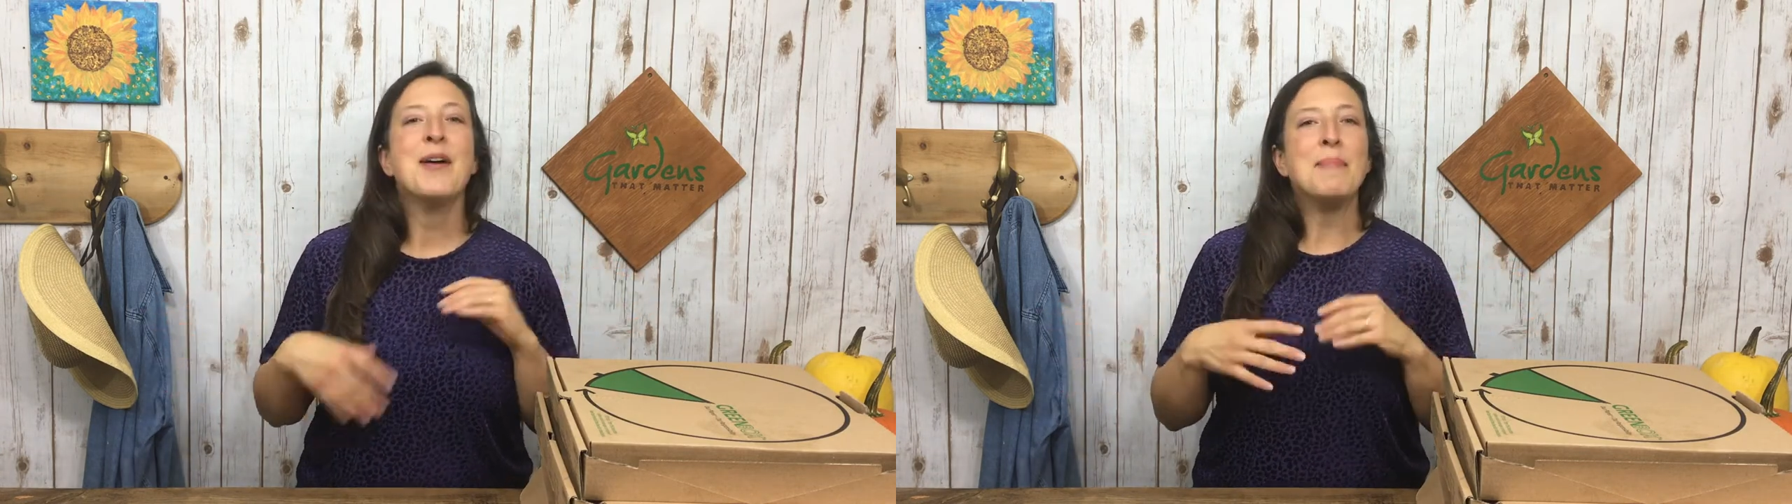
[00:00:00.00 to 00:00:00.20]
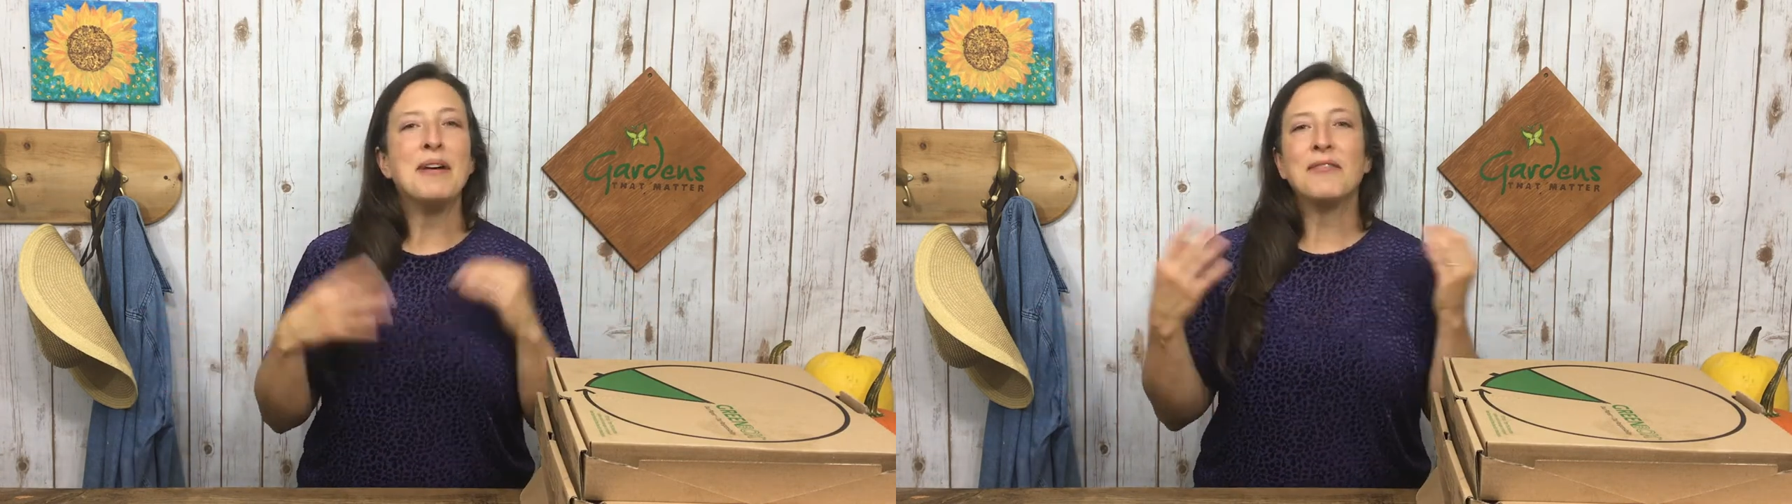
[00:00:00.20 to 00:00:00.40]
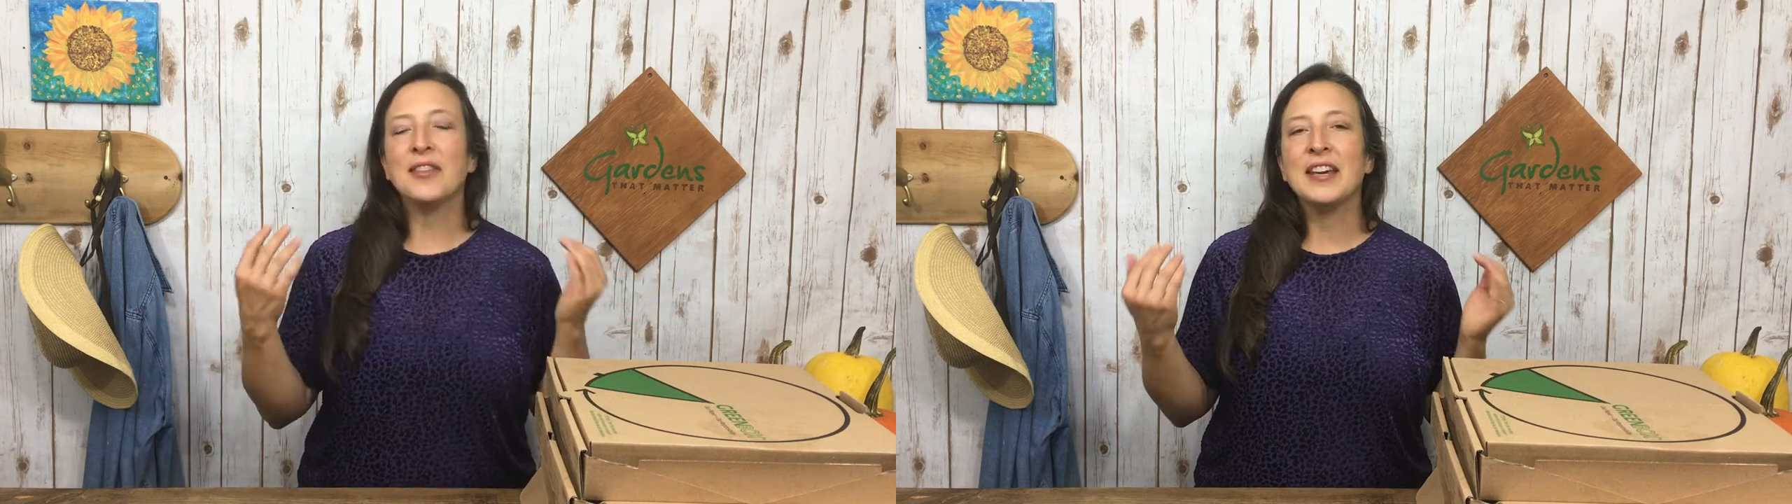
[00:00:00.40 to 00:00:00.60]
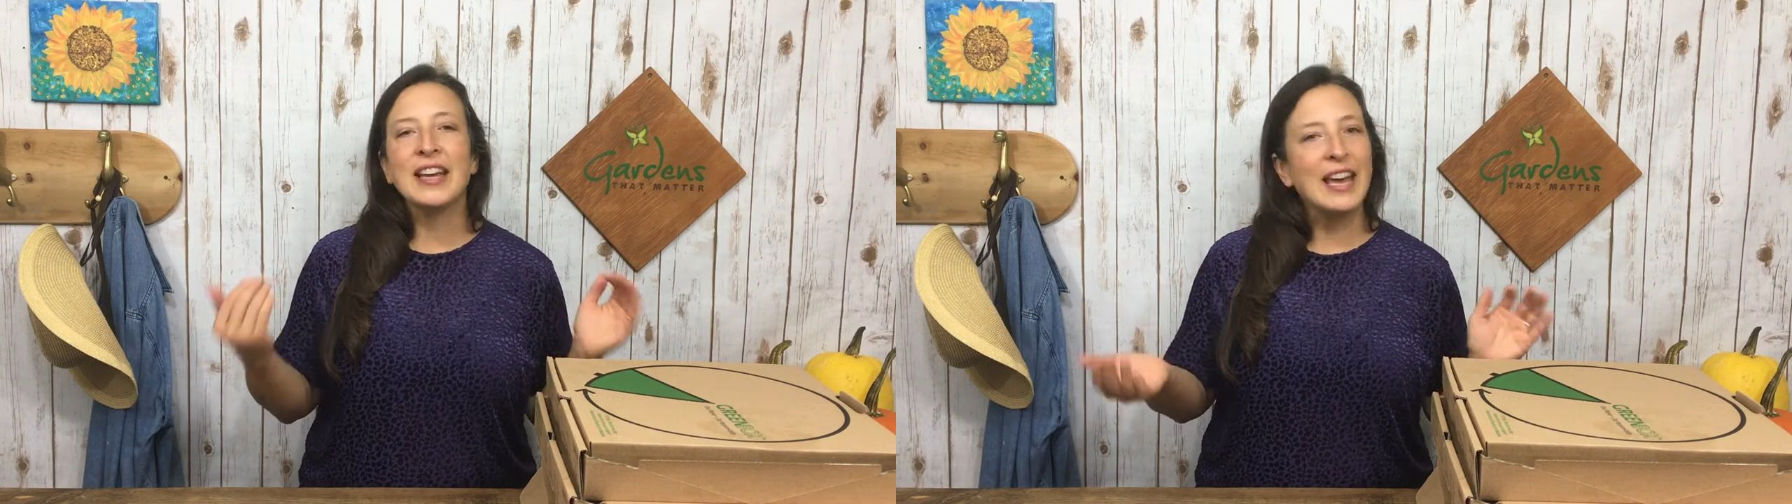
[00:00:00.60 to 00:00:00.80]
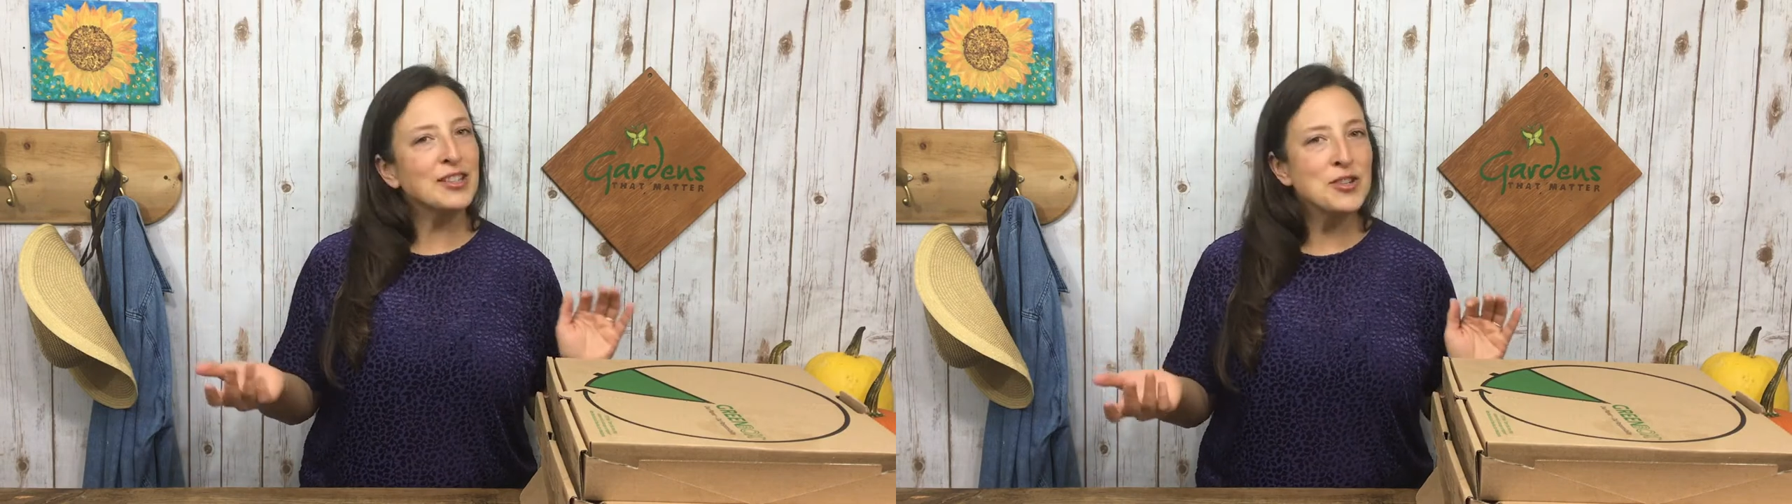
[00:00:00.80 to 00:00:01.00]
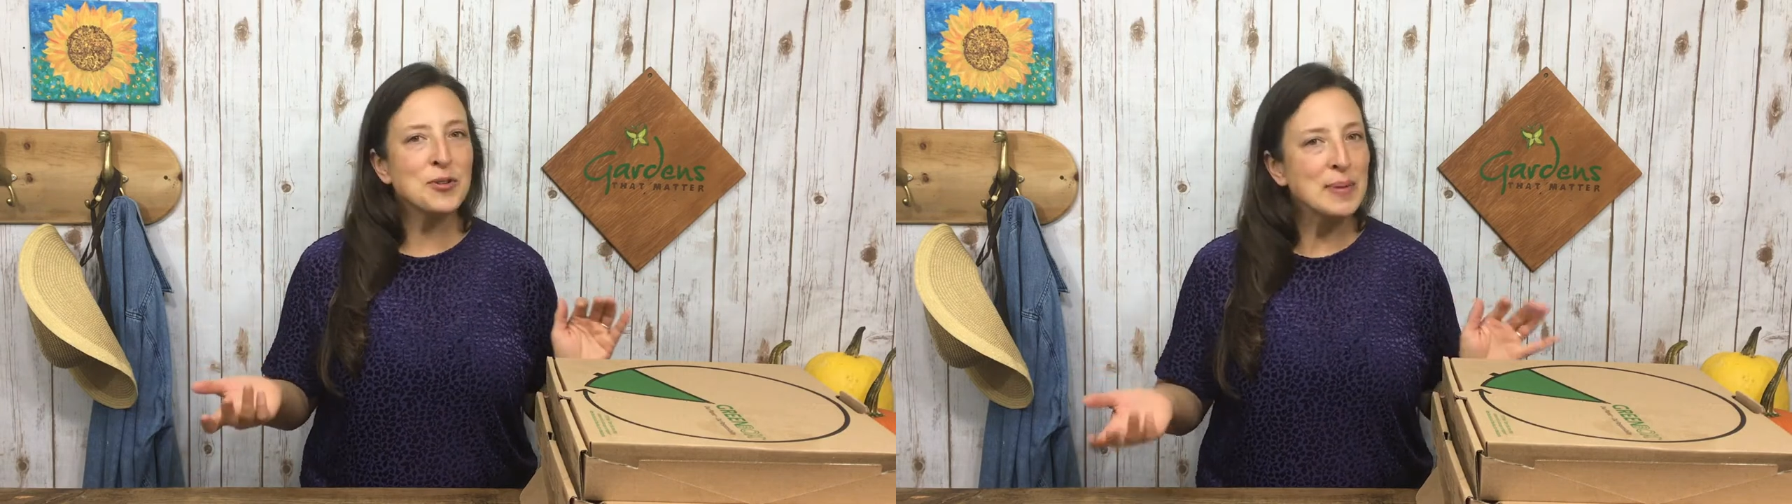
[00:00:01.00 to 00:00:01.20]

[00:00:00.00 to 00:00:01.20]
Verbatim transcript: But for the occasional